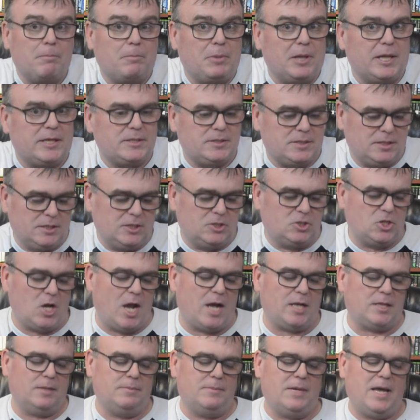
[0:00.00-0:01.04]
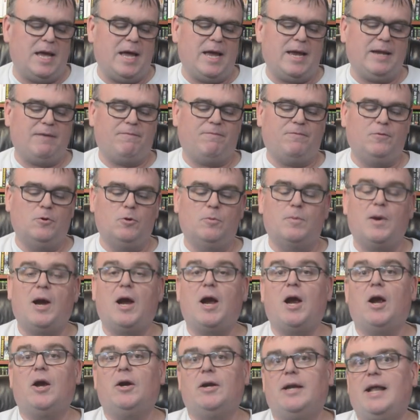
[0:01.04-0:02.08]
Blix and the Chocolate Mine,
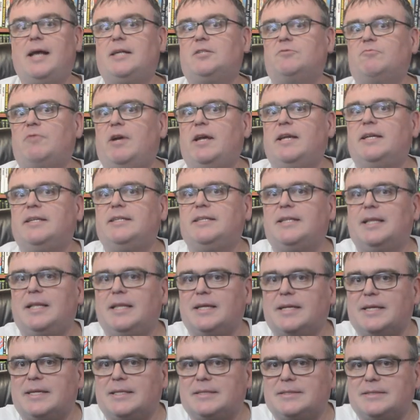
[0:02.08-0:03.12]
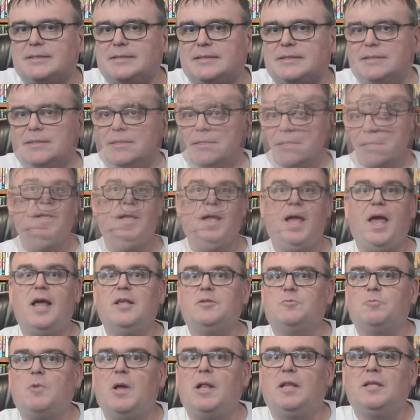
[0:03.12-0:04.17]
Fubar, and X-Ray and Dilligus,
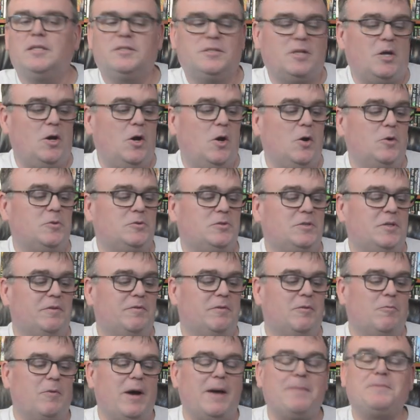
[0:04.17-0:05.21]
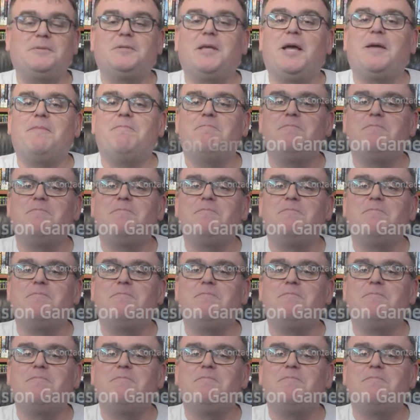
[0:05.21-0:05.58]
as well as a host of the website